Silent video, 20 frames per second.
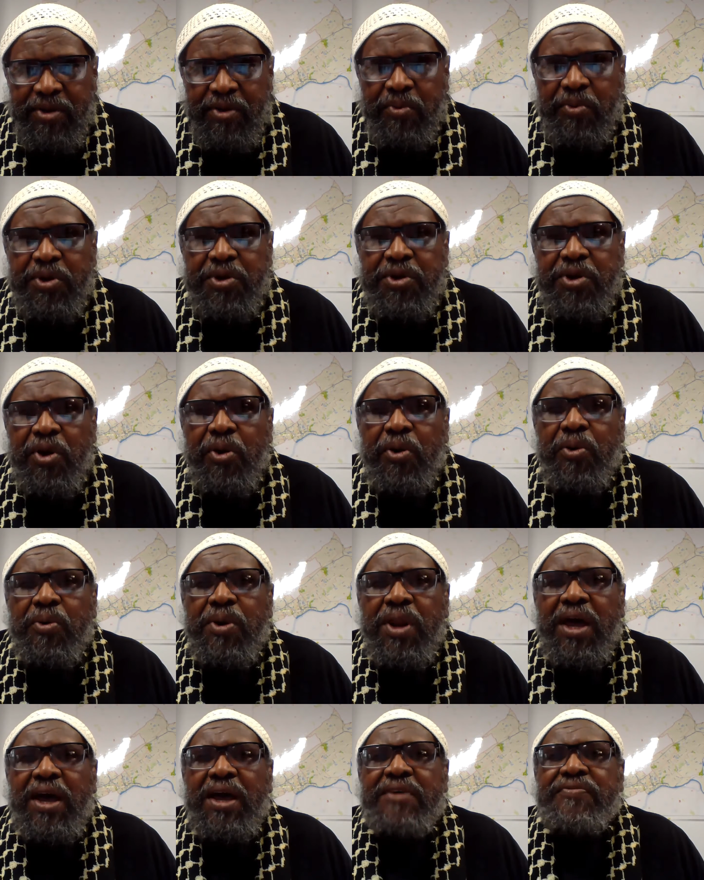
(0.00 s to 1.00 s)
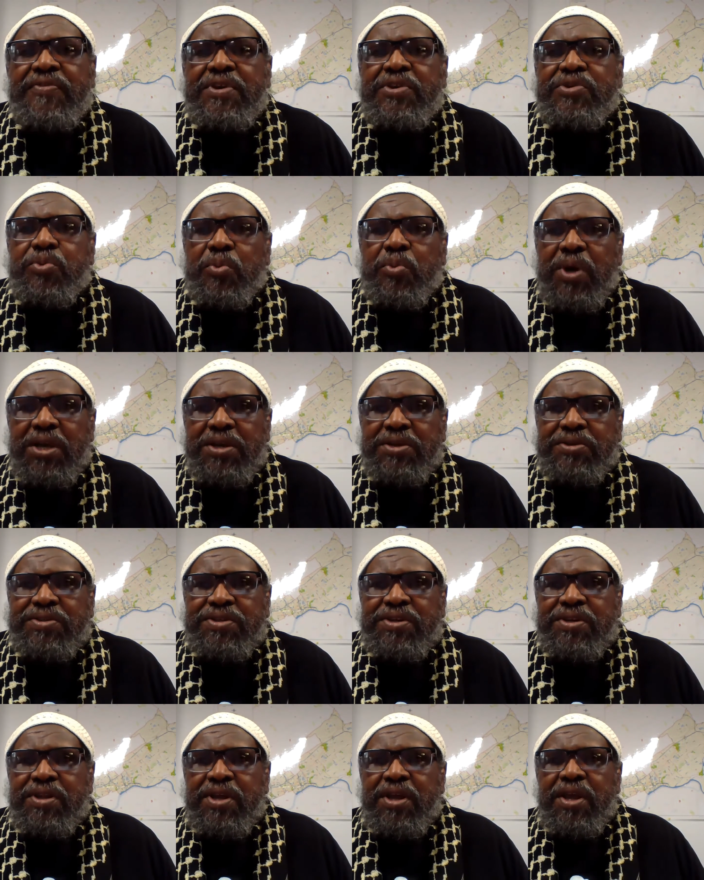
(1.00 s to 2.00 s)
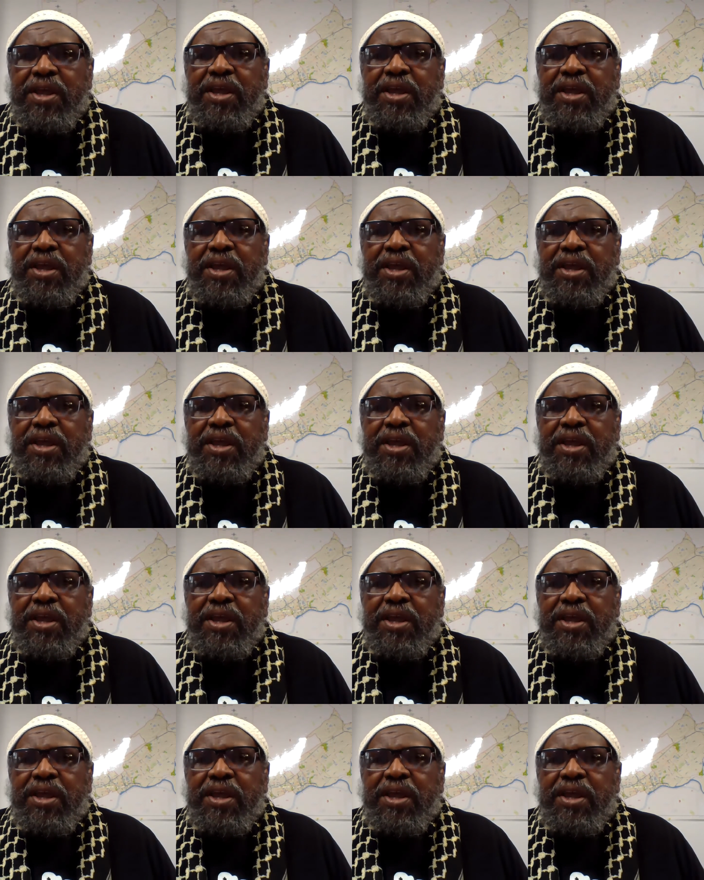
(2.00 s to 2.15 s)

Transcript: where no life is wasted.